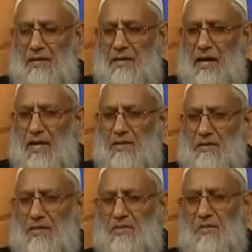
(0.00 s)
And
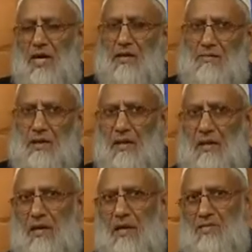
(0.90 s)
this is why when
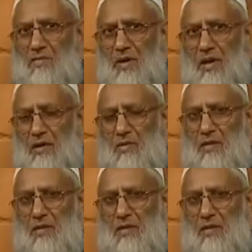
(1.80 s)
Allah subhanahu